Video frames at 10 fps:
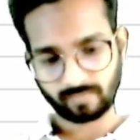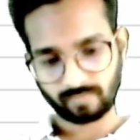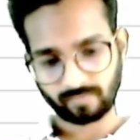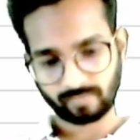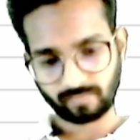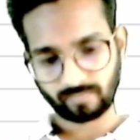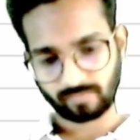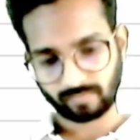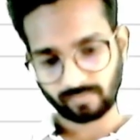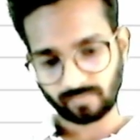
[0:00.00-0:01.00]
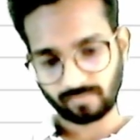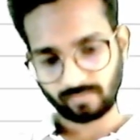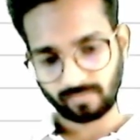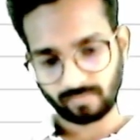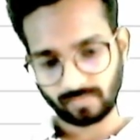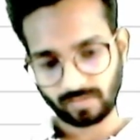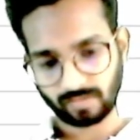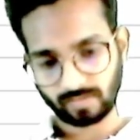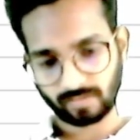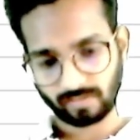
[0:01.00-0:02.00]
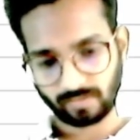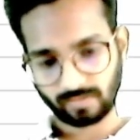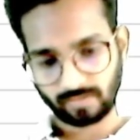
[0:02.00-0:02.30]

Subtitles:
(silence)